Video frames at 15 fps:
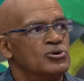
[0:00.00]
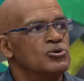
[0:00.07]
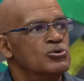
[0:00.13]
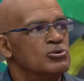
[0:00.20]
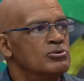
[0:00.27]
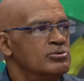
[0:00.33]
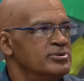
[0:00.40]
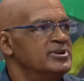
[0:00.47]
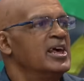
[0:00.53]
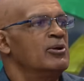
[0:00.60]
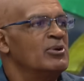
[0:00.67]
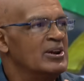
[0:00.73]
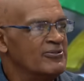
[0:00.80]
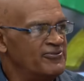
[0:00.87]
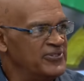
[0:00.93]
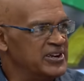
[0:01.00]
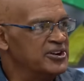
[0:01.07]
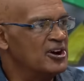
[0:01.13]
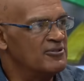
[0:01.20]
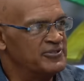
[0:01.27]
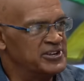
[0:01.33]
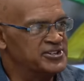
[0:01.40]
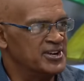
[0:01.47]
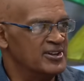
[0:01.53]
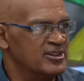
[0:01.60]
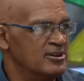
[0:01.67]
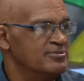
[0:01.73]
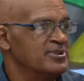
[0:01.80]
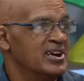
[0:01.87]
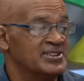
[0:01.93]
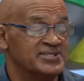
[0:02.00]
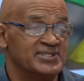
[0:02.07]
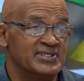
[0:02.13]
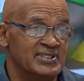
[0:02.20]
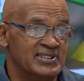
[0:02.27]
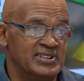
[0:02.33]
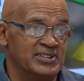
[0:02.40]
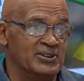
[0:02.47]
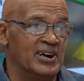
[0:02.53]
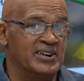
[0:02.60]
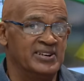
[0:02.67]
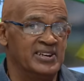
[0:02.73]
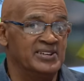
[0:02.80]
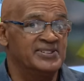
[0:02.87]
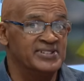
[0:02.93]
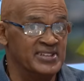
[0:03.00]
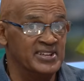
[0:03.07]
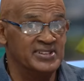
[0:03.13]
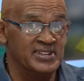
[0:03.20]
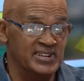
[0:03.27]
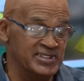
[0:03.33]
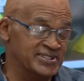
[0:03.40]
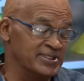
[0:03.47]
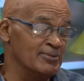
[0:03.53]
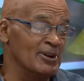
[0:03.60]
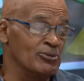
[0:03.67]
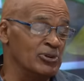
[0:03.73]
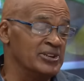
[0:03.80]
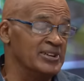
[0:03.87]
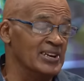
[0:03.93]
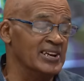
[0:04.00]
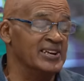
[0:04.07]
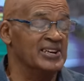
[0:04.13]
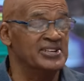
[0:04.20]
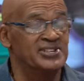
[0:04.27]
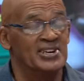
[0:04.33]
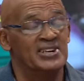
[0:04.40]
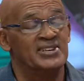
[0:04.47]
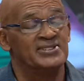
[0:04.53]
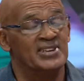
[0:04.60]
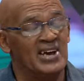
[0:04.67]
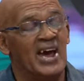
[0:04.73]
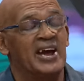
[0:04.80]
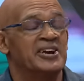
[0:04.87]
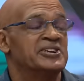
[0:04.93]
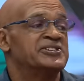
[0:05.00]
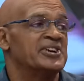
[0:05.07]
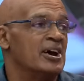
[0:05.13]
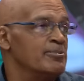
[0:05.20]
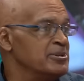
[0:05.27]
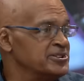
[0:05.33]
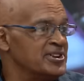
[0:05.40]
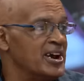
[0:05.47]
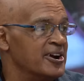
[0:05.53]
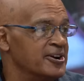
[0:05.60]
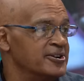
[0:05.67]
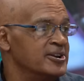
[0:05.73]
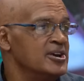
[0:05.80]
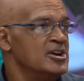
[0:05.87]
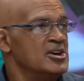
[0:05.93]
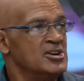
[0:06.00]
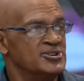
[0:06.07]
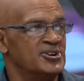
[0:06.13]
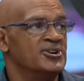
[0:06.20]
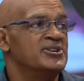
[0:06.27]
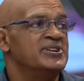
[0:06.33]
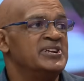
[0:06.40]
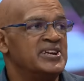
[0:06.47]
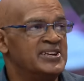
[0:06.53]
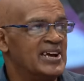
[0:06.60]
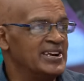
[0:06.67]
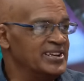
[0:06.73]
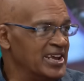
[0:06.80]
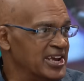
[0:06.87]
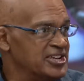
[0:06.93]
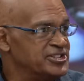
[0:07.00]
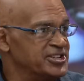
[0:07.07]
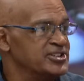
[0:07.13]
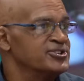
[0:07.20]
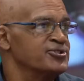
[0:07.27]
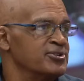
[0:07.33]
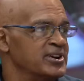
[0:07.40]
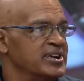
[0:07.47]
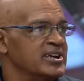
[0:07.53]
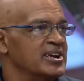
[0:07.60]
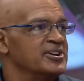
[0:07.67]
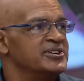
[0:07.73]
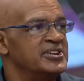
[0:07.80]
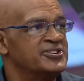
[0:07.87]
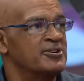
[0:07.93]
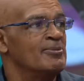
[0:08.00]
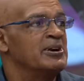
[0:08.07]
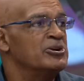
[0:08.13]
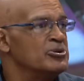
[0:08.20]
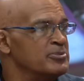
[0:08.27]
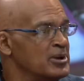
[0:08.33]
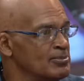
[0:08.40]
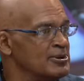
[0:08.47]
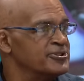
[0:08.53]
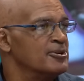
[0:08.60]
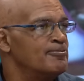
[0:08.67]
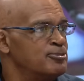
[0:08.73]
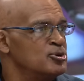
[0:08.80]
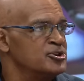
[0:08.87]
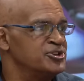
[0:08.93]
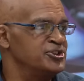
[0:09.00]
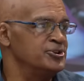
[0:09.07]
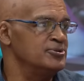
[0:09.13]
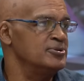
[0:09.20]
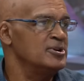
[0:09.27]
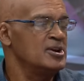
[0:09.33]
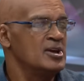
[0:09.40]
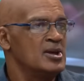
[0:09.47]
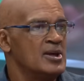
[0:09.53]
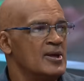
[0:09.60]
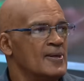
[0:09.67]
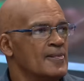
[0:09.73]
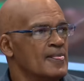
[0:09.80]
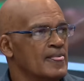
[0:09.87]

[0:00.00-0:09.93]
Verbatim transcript: The women's they will feed off each other. Because, yes. you know, and in, in, in similar with Elaine and Shelly's, iron sharpens iron. Yeah. So you need that edge in training. You need somebody who will be able to push you. And by the way,